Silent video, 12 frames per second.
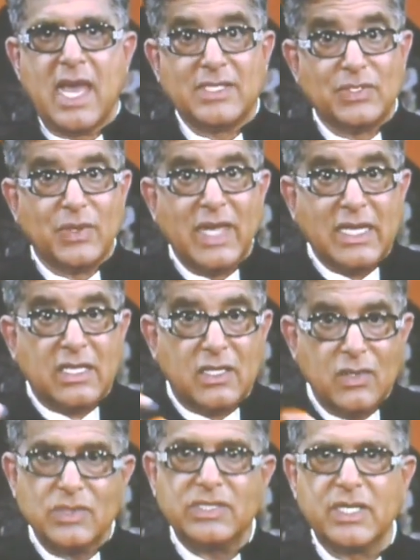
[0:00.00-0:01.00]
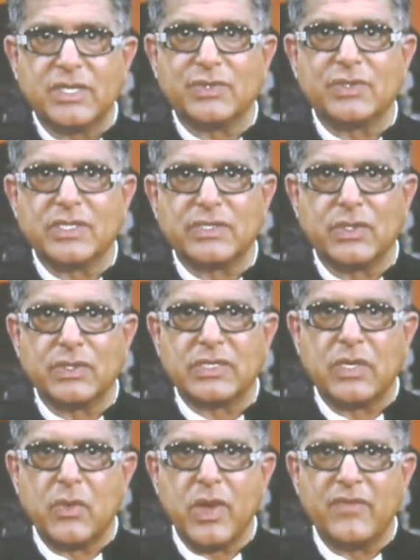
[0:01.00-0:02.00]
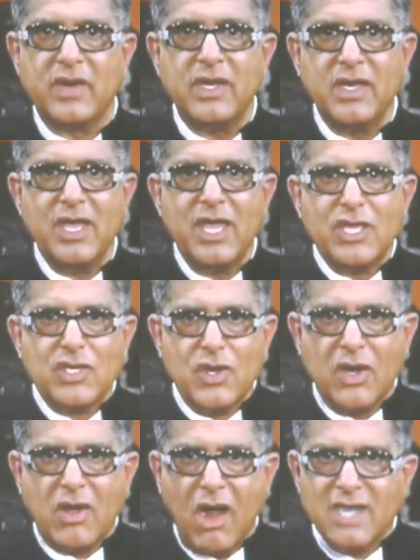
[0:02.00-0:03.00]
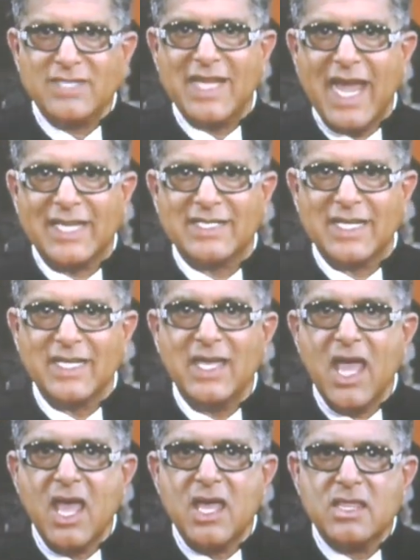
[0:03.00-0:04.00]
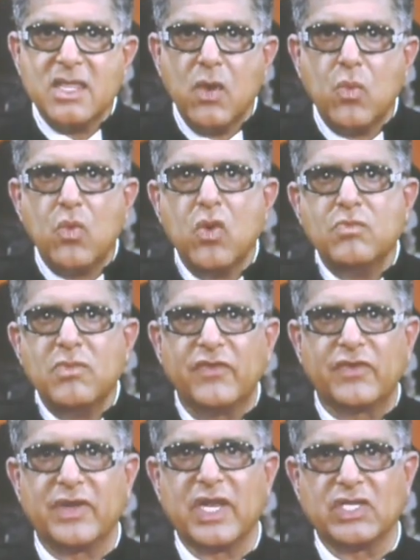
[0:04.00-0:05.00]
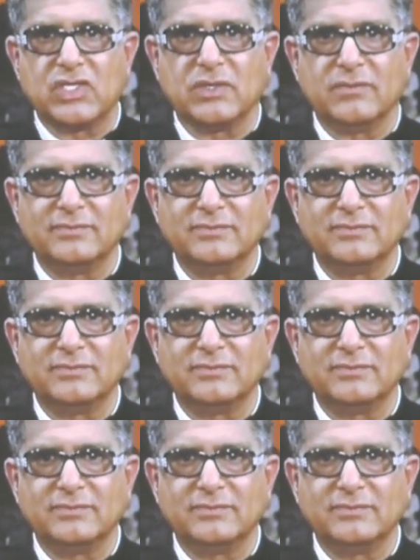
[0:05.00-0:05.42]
As you get closer to the source, however, you're contacting the womb of creation.